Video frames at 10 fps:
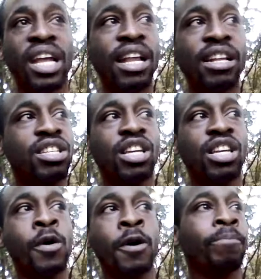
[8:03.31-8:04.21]
to know
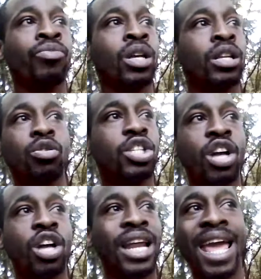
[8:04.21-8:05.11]
no certain
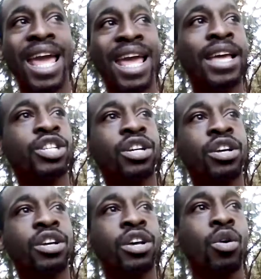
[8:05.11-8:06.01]
age
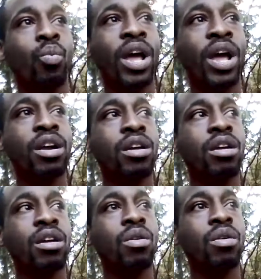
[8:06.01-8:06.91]
where
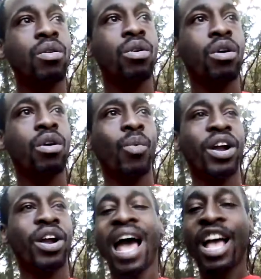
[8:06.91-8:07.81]

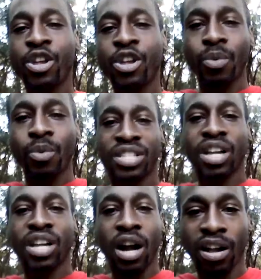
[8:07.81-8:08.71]
now you're ready to
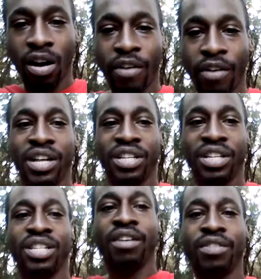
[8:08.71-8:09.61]
start learning for this
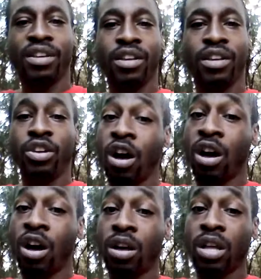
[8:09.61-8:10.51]
stuff. No.
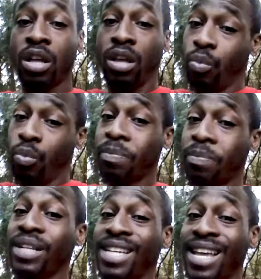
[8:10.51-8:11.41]
We should be
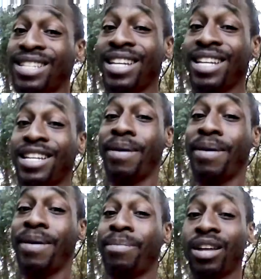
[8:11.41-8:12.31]
teaching these babies,
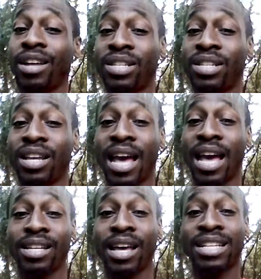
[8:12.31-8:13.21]
you know what I'm saying, how
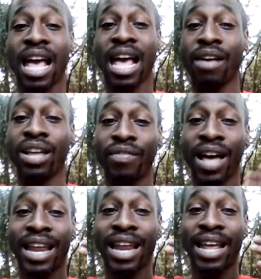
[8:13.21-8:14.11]
to
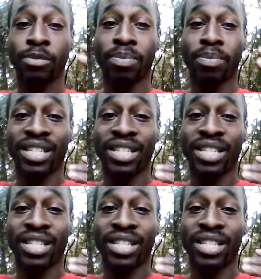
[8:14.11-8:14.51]
express their